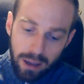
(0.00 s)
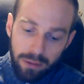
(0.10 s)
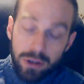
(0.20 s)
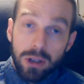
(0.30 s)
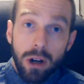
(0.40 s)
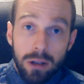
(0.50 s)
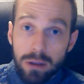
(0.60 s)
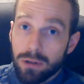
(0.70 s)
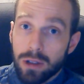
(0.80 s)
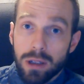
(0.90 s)

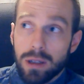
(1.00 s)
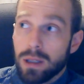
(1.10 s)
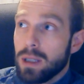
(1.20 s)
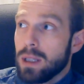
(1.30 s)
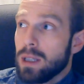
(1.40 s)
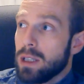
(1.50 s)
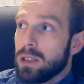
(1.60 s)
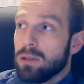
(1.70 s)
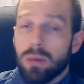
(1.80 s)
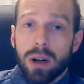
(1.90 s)
Photographer,
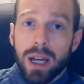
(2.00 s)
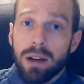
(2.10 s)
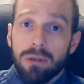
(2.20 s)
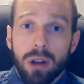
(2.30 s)
you want to have